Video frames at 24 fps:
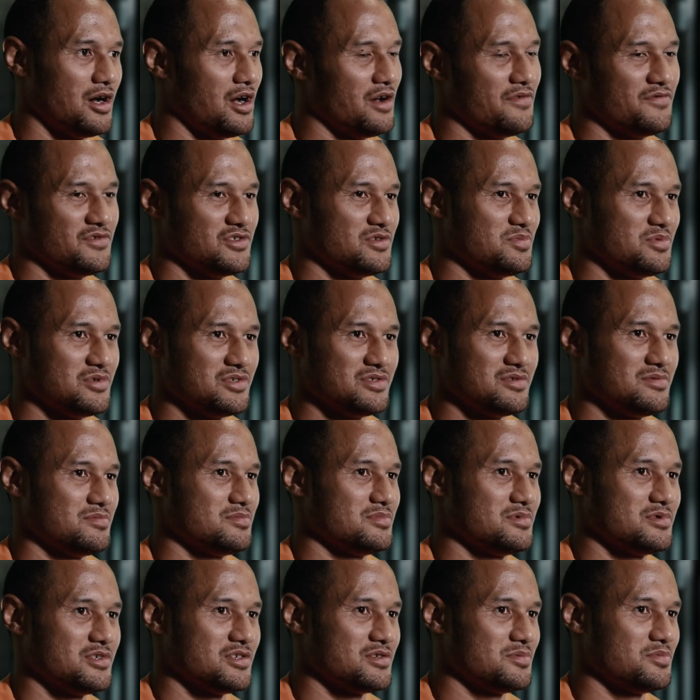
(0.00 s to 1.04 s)
Ivan's
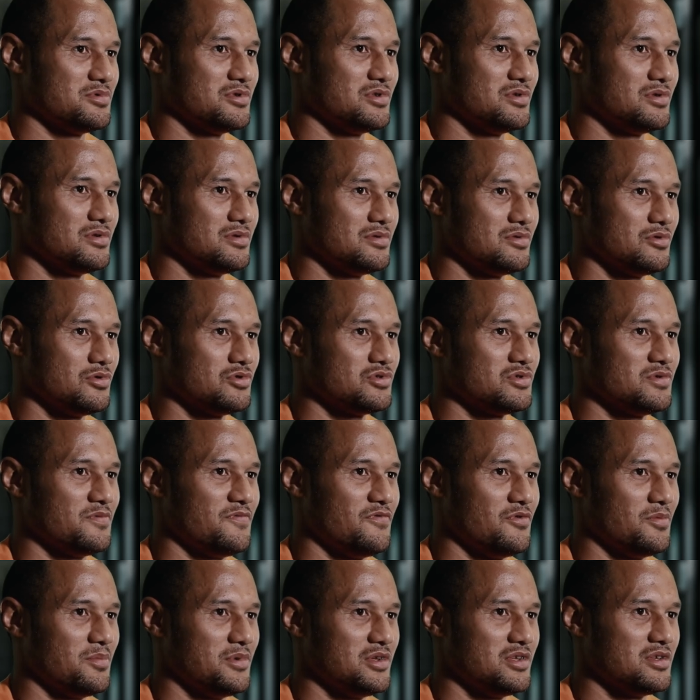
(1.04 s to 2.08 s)
been awesome
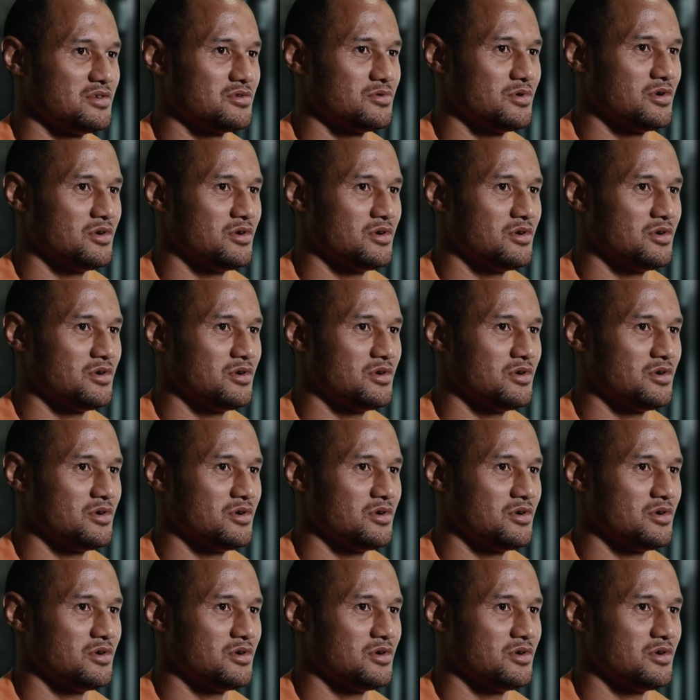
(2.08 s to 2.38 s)
for me as